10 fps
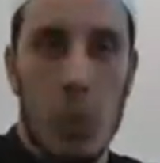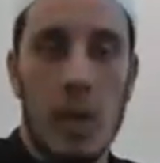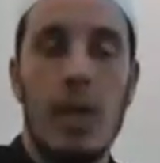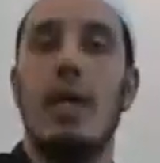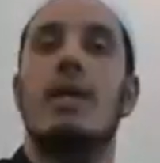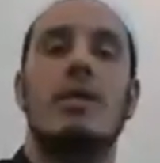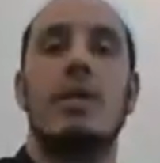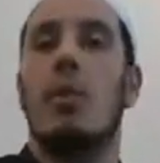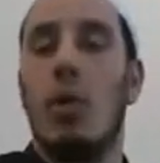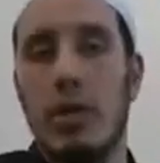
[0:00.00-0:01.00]
He said
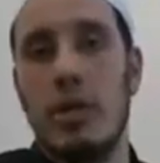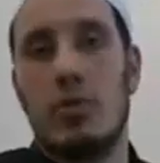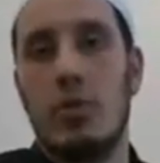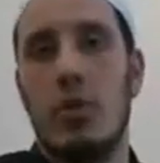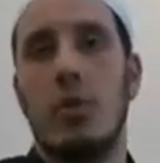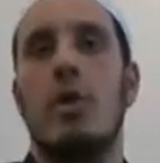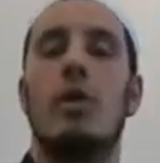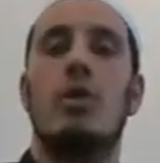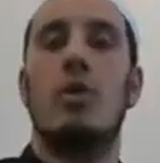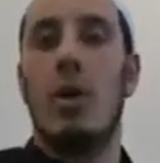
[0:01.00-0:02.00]
to him, all you need to do,
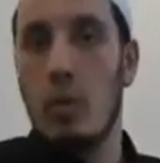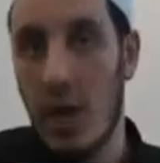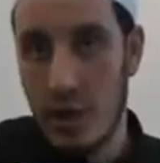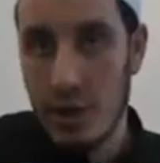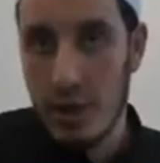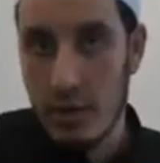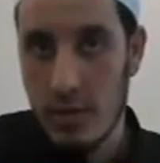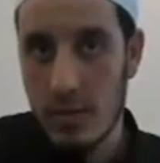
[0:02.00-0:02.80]
go and wash,